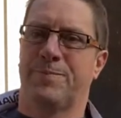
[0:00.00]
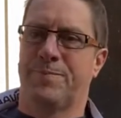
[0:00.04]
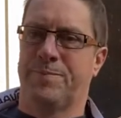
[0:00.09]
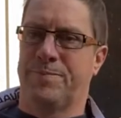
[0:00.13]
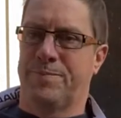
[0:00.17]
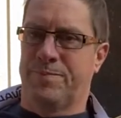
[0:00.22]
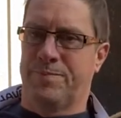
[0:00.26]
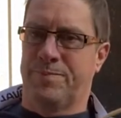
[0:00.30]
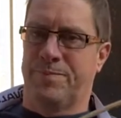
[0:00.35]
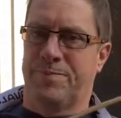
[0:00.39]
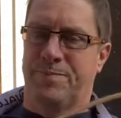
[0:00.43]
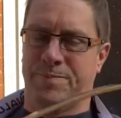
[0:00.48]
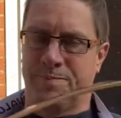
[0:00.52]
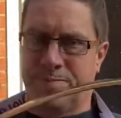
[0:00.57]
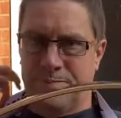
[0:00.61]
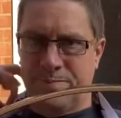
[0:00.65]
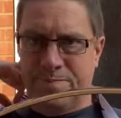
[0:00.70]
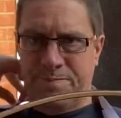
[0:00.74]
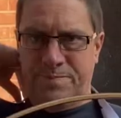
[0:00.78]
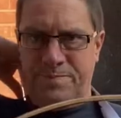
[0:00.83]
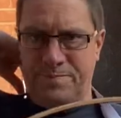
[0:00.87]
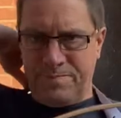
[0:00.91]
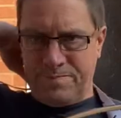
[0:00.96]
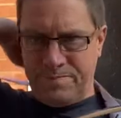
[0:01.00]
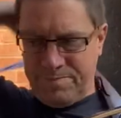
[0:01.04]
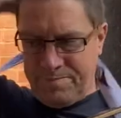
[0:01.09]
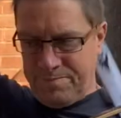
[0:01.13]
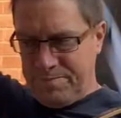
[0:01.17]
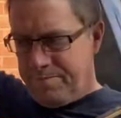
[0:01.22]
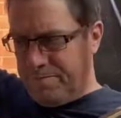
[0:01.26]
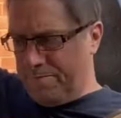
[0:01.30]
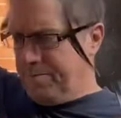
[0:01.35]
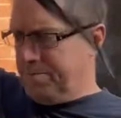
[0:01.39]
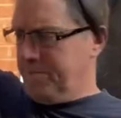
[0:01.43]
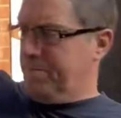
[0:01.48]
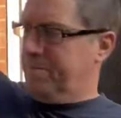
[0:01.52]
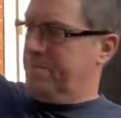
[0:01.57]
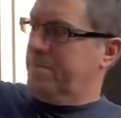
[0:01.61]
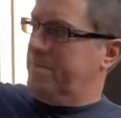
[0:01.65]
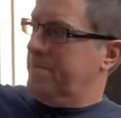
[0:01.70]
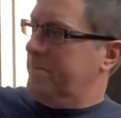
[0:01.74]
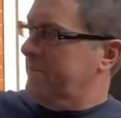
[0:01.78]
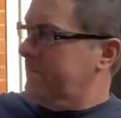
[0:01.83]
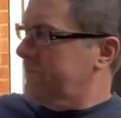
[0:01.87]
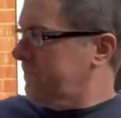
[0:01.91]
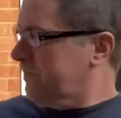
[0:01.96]

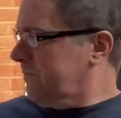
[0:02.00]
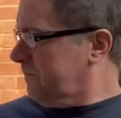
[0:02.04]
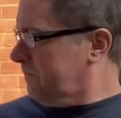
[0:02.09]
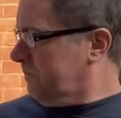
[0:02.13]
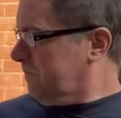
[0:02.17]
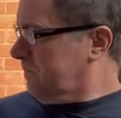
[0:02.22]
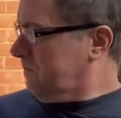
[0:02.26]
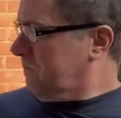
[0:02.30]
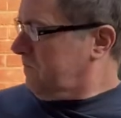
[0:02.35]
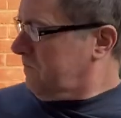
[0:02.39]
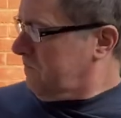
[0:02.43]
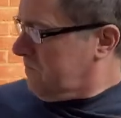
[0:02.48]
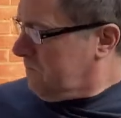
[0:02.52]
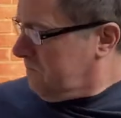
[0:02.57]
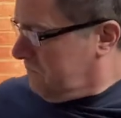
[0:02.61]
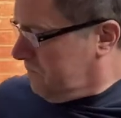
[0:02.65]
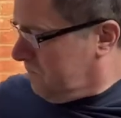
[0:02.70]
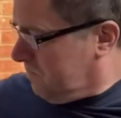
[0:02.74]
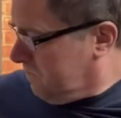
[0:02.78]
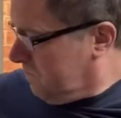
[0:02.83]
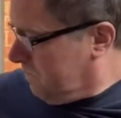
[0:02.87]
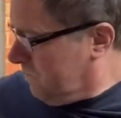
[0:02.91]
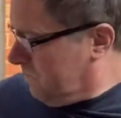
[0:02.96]
Nobody speaks.